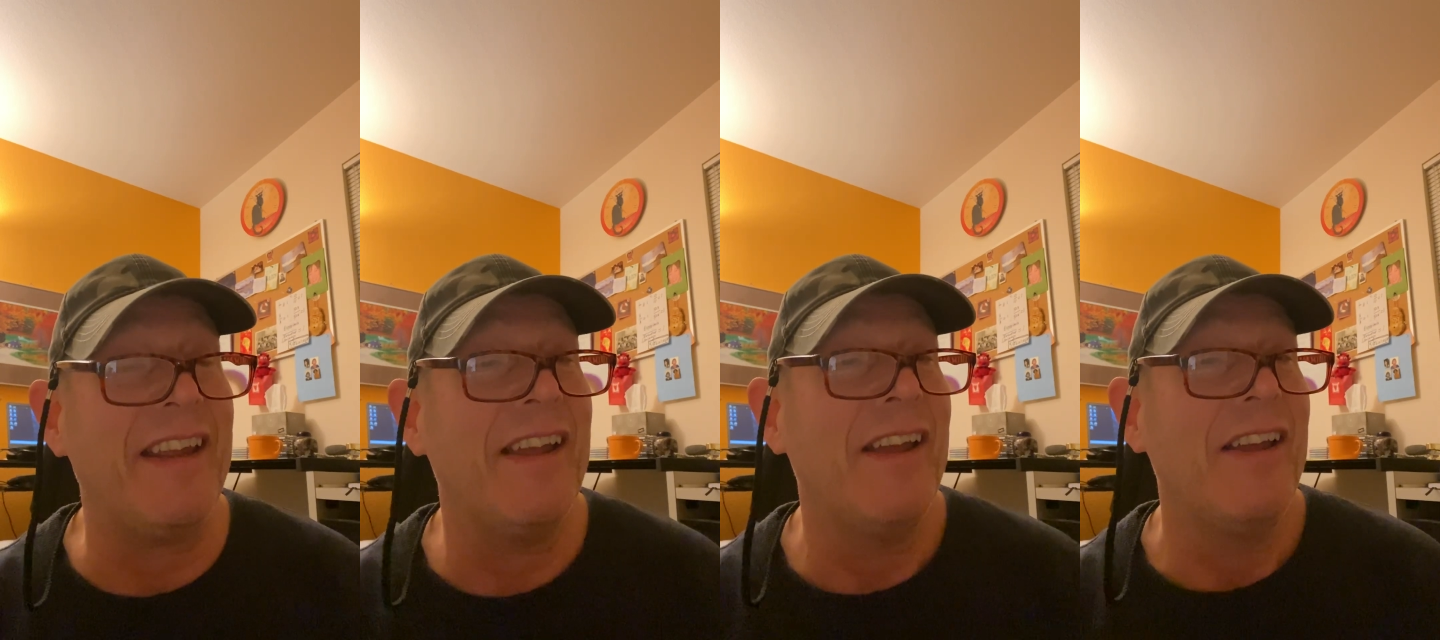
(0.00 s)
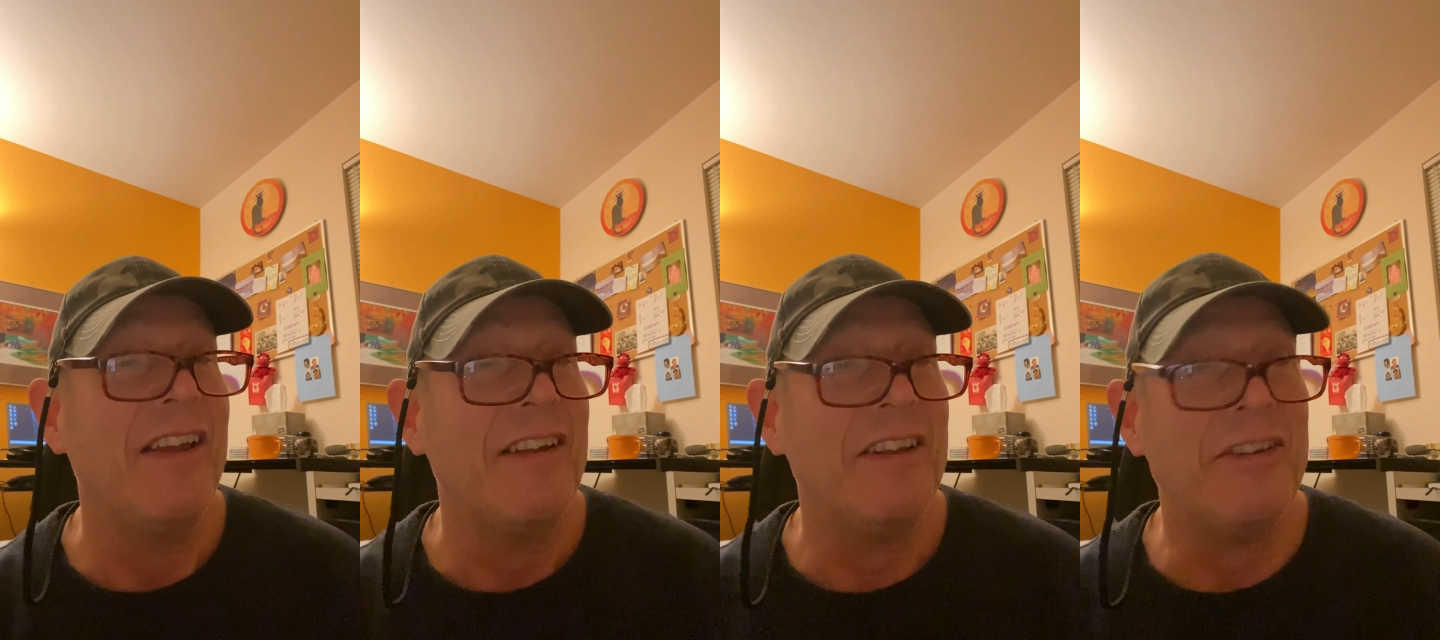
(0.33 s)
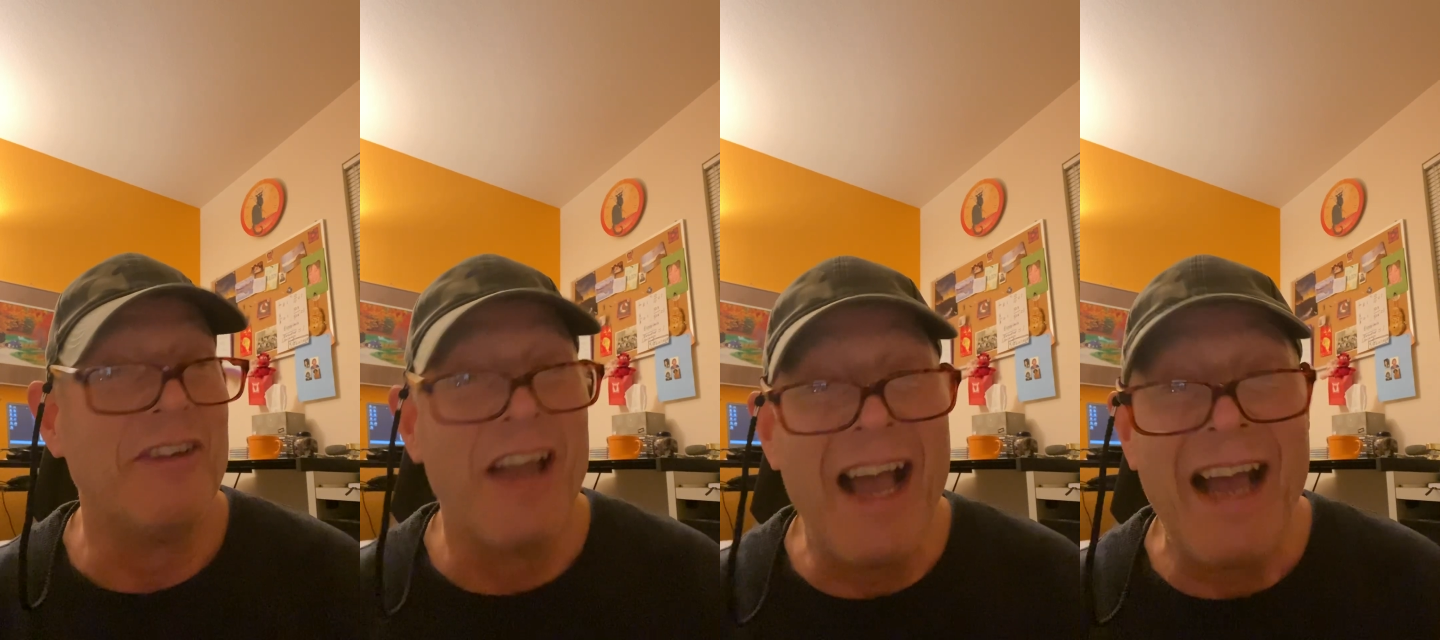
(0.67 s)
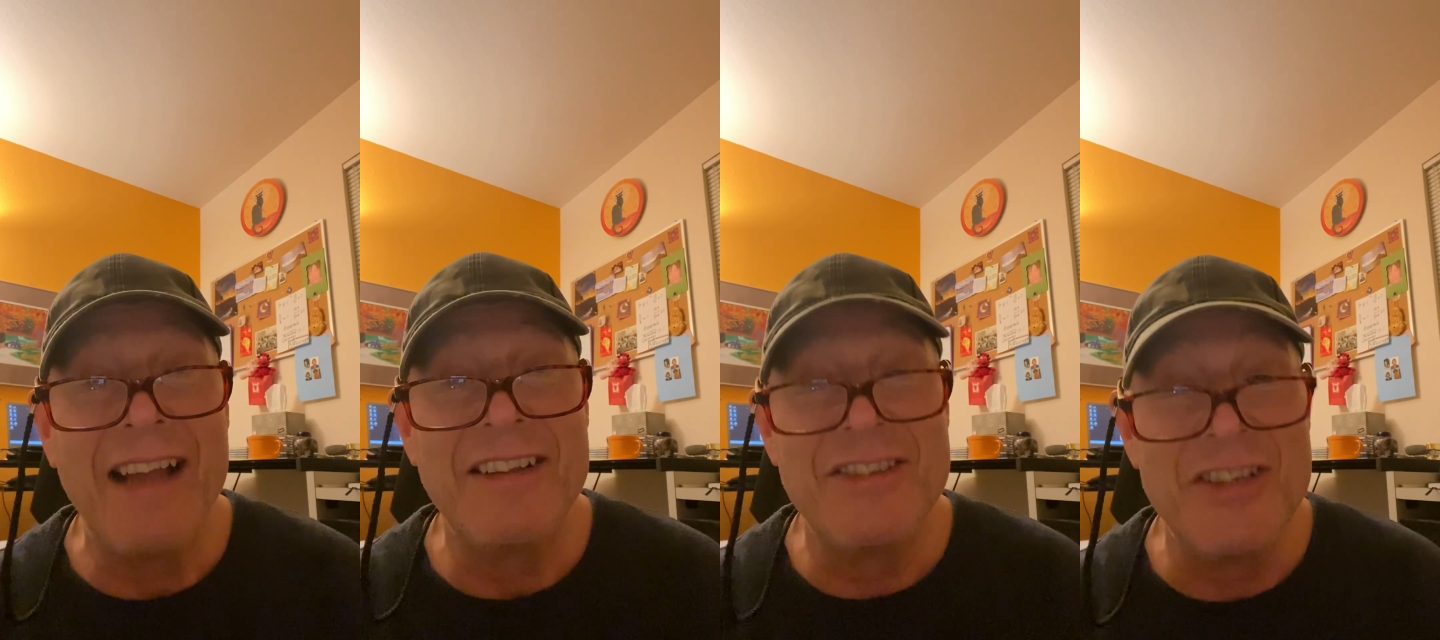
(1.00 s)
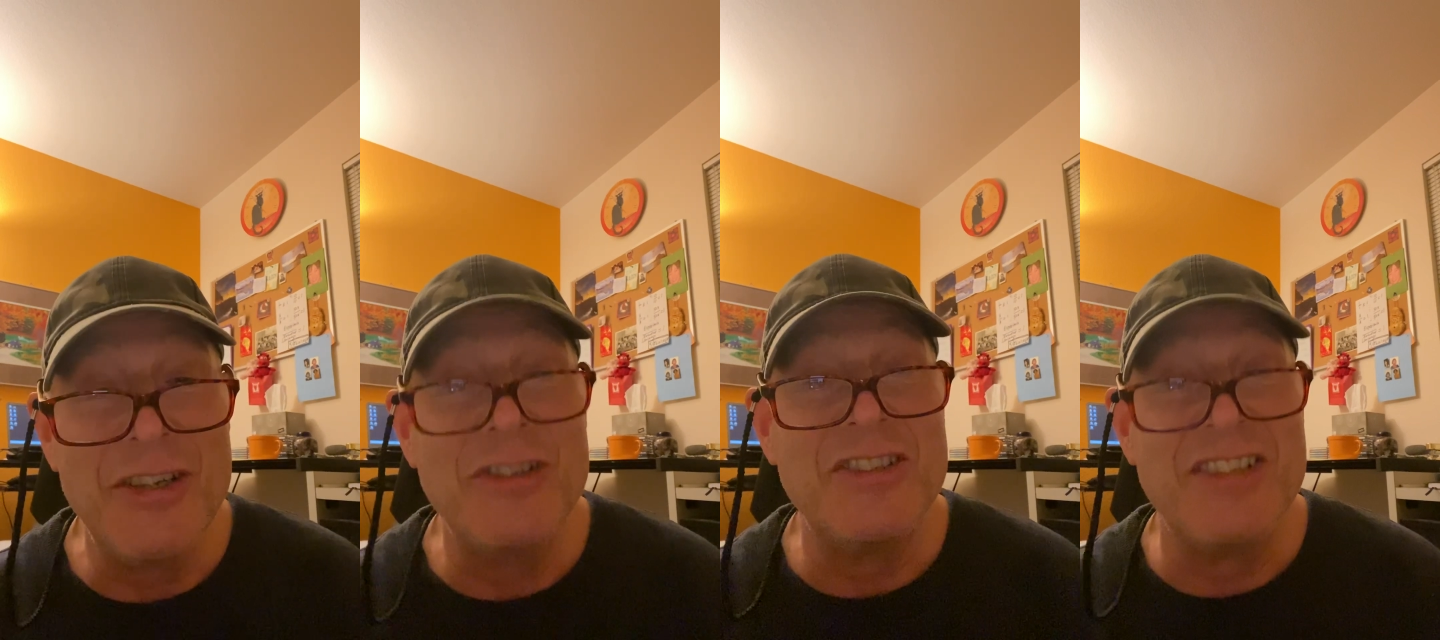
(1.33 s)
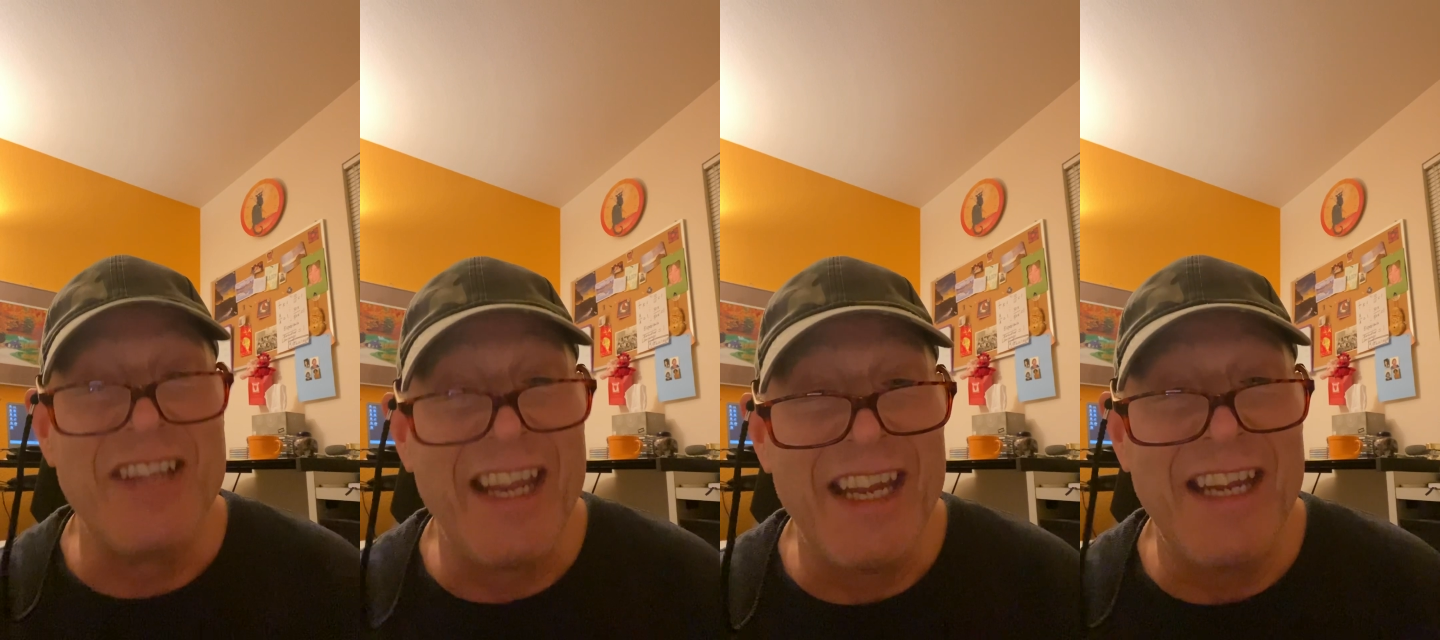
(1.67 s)
You got to
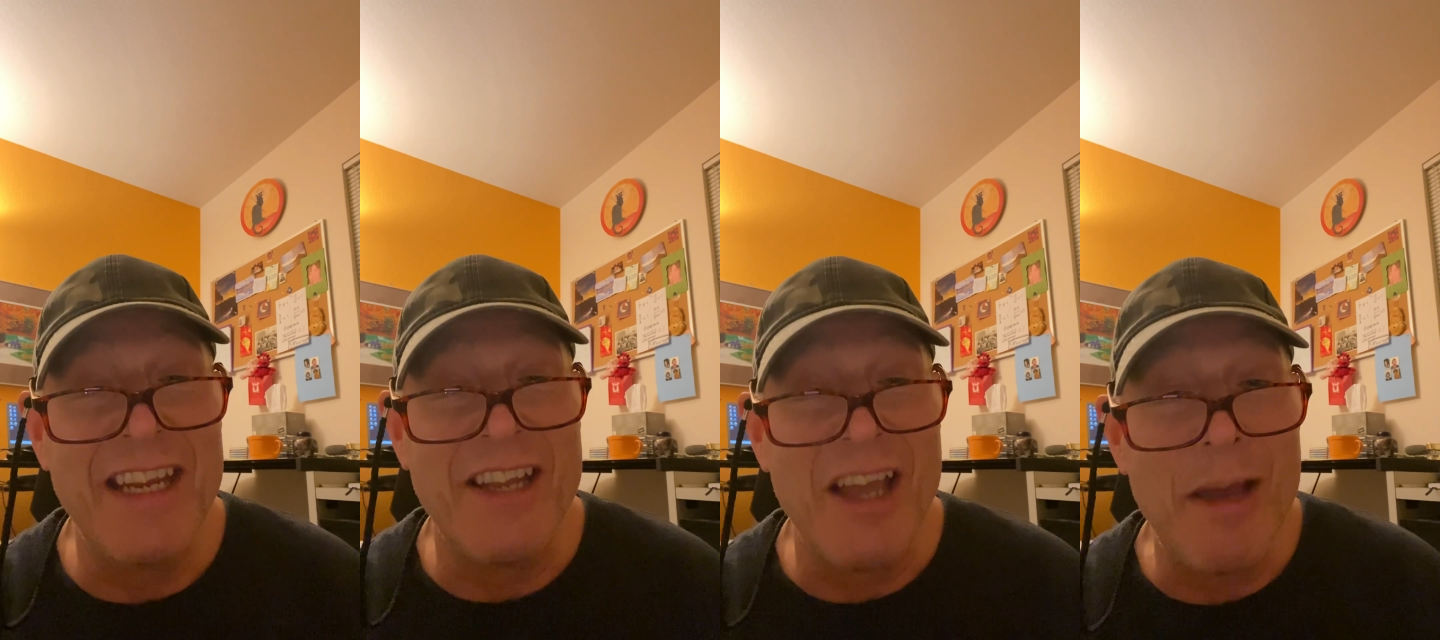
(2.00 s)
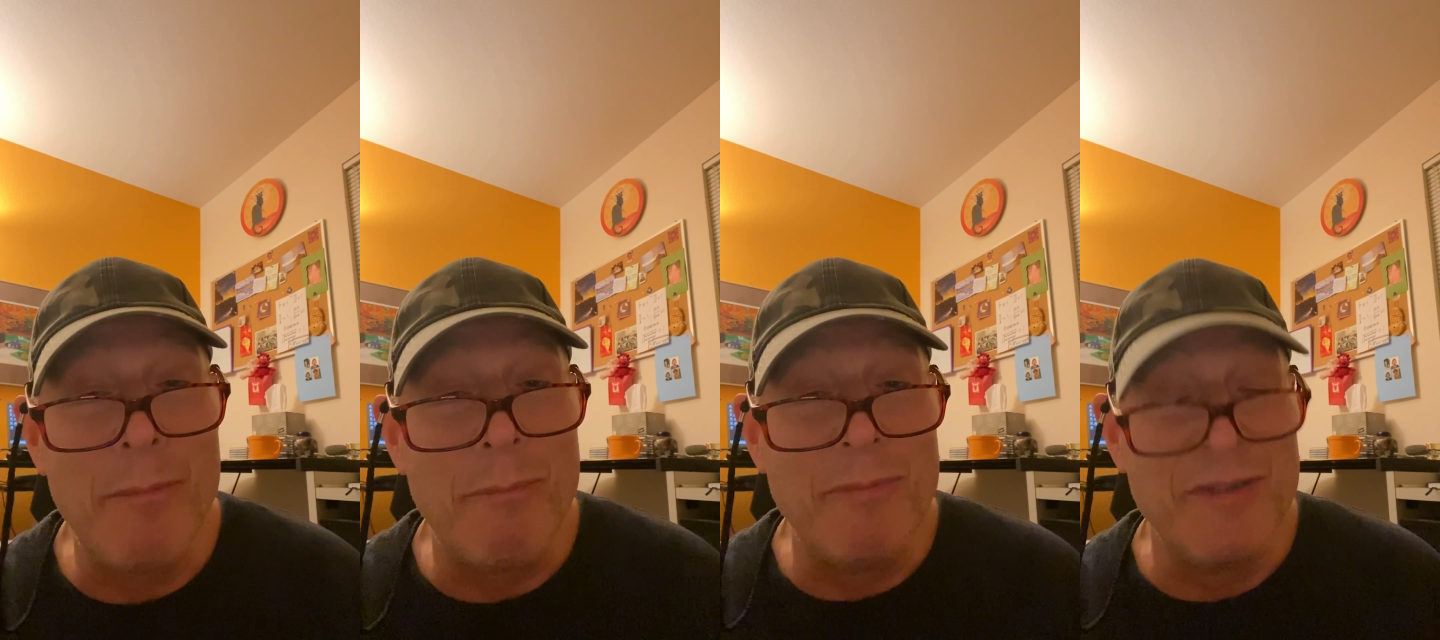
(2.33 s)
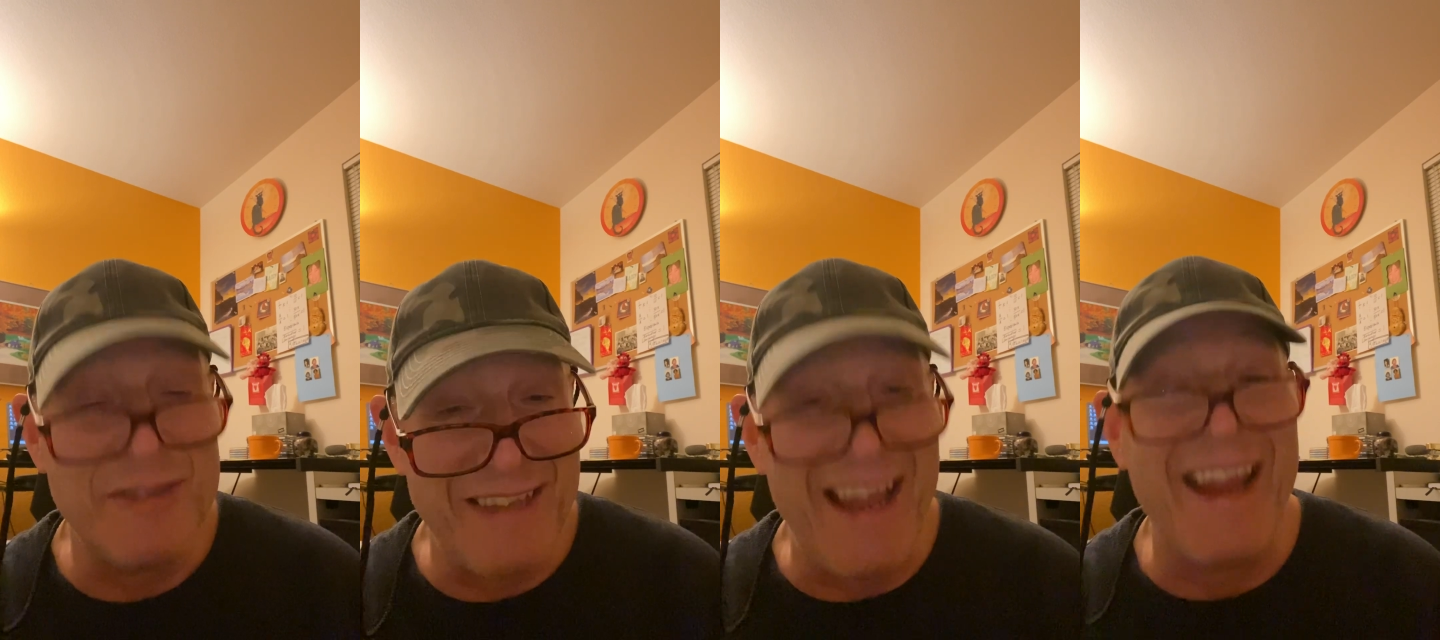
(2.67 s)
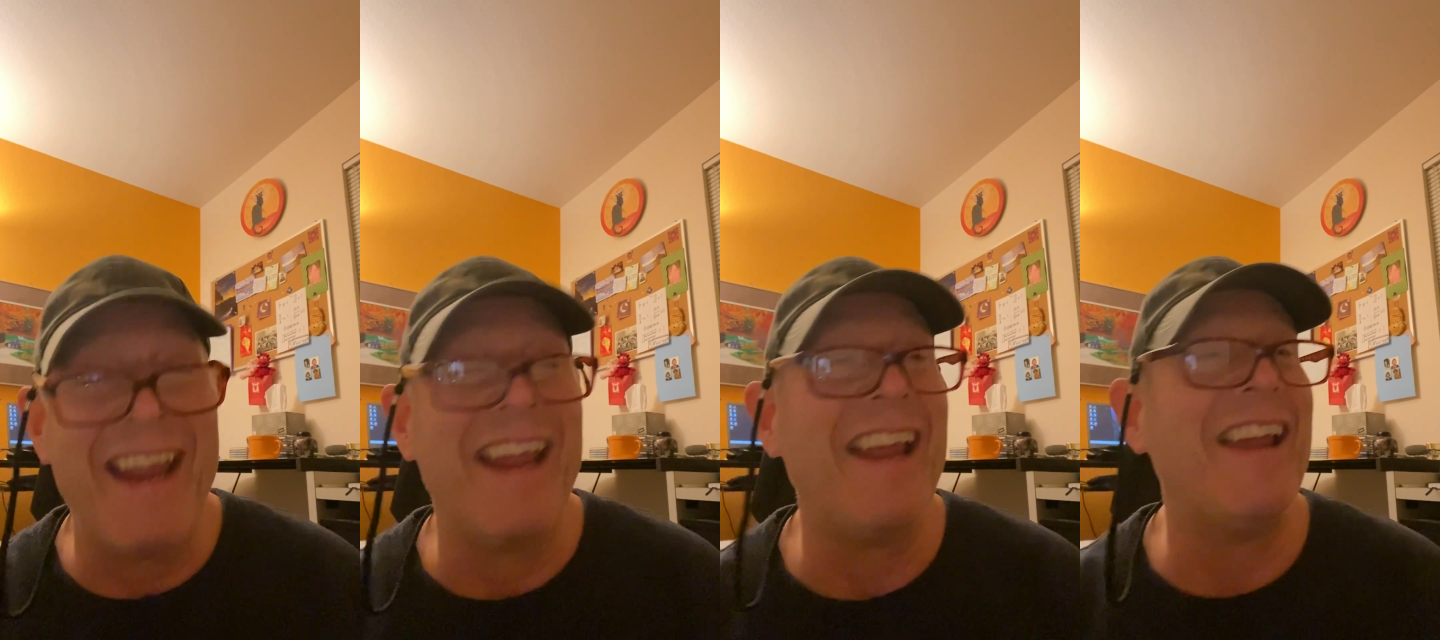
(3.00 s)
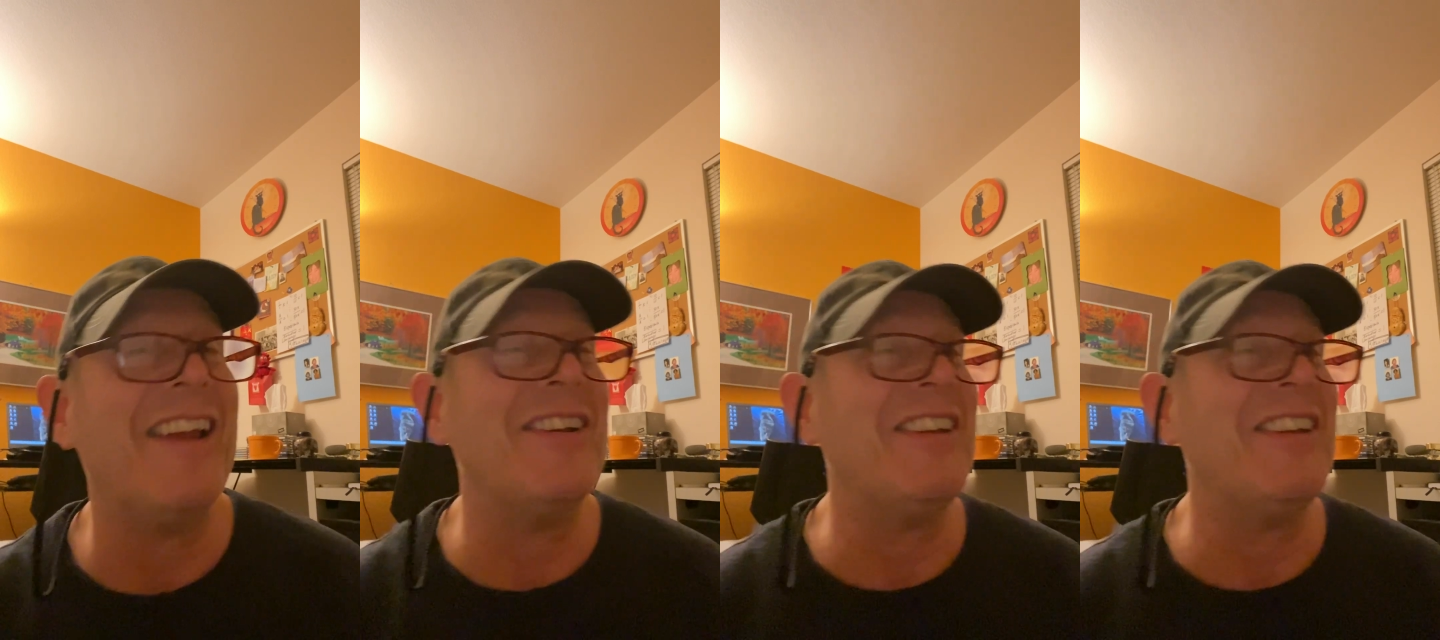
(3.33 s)
take a stand,